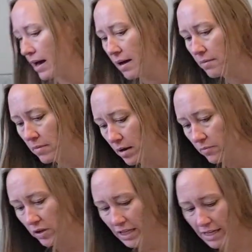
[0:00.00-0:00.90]
I'm
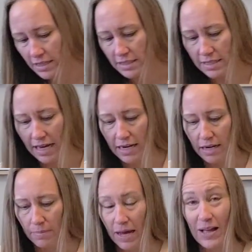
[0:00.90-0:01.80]
really
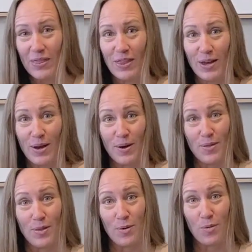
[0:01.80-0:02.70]
excited about the
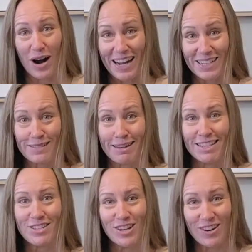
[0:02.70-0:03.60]
wide
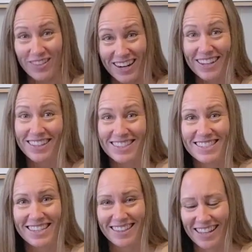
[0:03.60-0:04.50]
space chair that I can
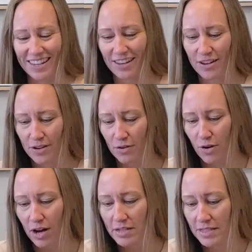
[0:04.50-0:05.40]
sit like
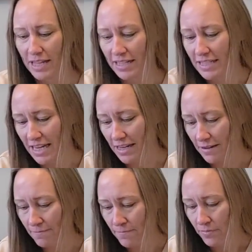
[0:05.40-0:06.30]
cross-legged
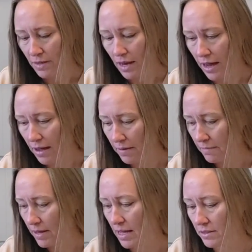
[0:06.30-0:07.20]
in.
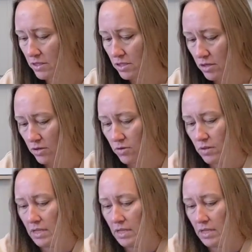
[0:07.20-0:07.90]
And so